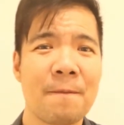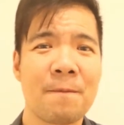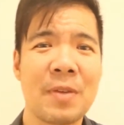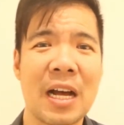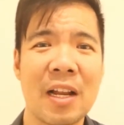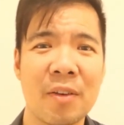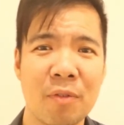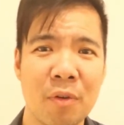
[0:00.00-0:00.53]

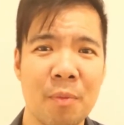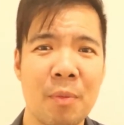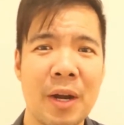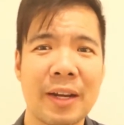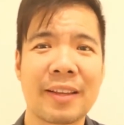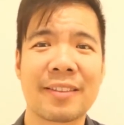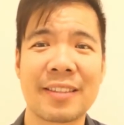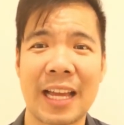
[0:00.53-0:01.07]
valuable
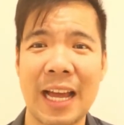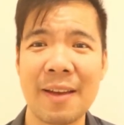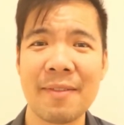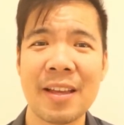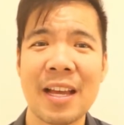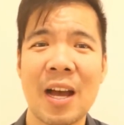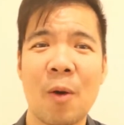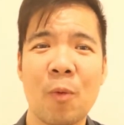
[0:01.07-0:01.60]
market
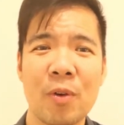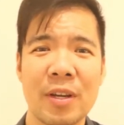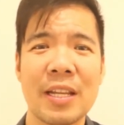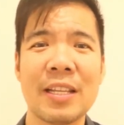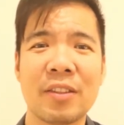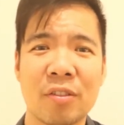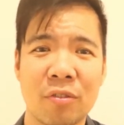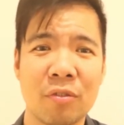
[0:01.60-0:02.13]
time and will
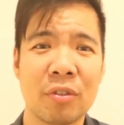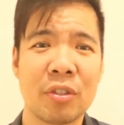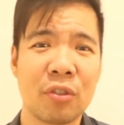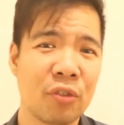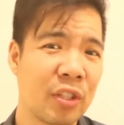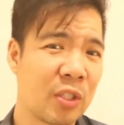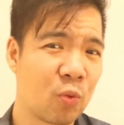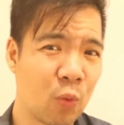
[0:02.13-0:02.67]
need to
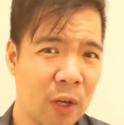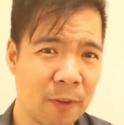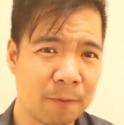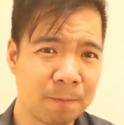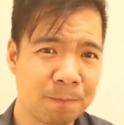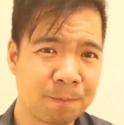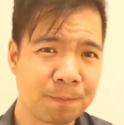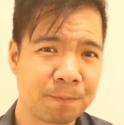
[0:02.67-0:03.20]
reduce as well.